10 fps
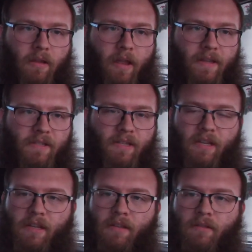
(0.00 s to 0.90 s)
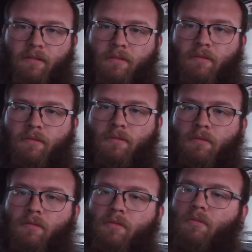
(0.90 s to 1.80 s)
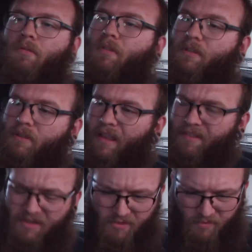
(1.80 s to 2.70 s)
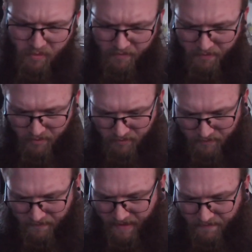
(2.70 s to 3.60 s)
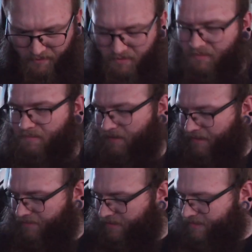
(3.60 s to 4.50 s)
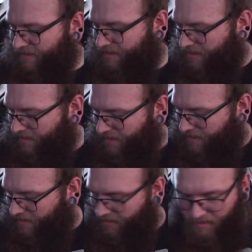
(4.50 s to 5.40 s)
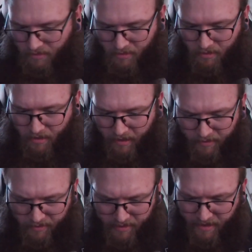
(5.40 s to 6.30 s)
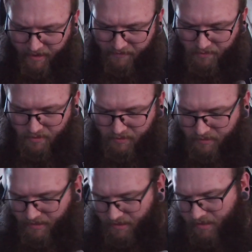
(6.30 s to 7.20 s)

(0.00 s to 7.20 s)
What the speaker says: AC, I think it's 12 volt, 5 volt, whatever it is. I already have one in